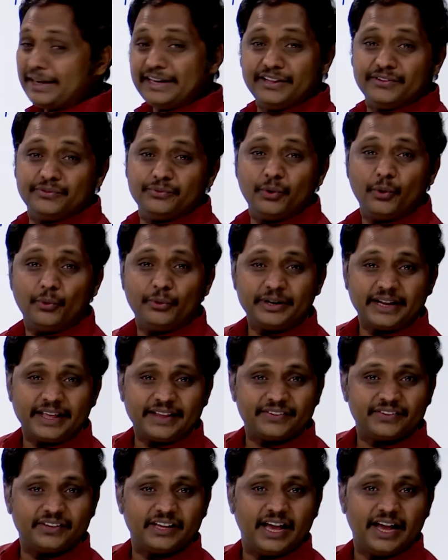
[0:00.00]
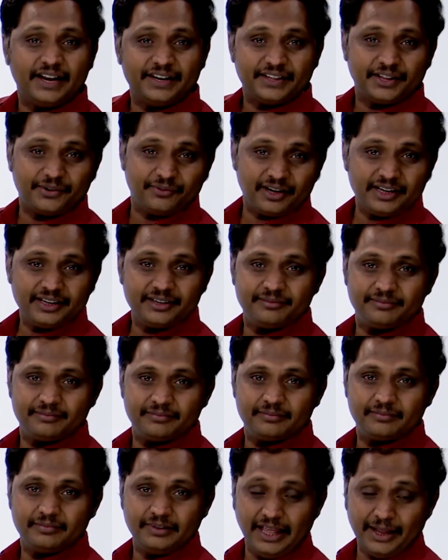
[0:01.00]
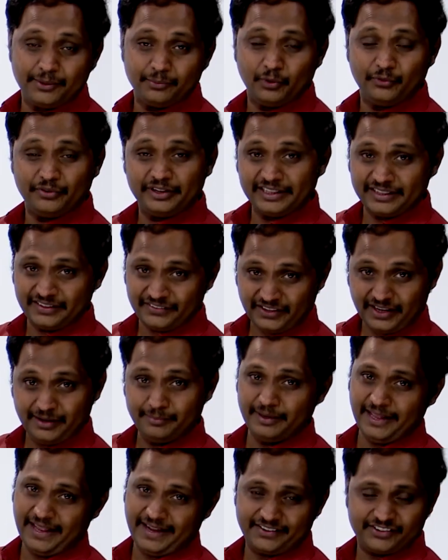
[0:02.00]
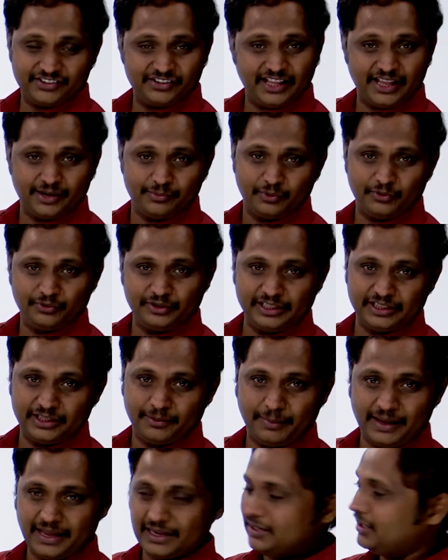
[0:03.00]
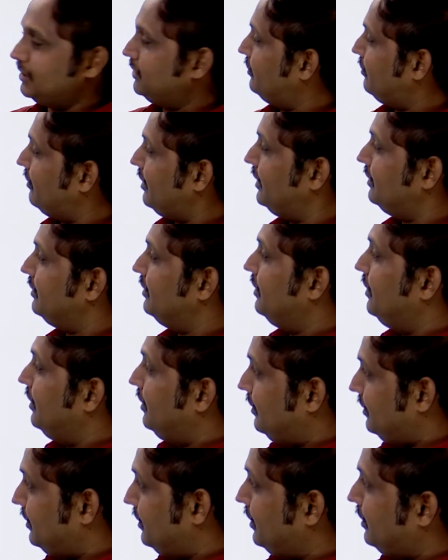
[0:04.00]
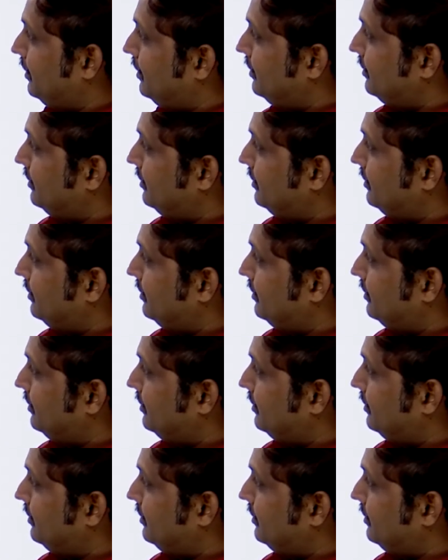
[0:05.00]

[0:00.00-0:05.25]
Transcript: is overtakes the another one, they are moving in the same direction, they are moving in the parallel track, the